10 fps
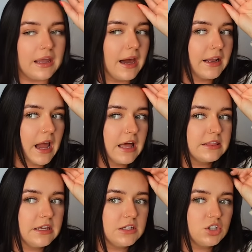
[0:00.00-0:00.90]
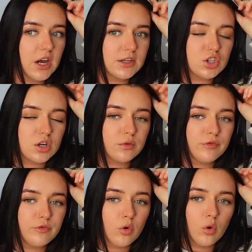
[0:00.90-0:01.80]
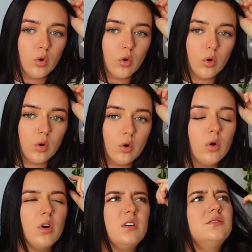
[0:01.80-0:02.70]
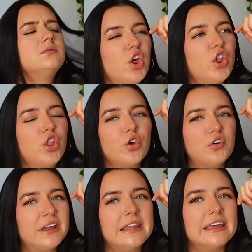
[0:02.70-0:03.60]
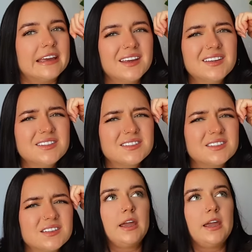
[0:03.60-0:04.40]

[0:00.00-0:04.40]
And I had the injection for 3 years.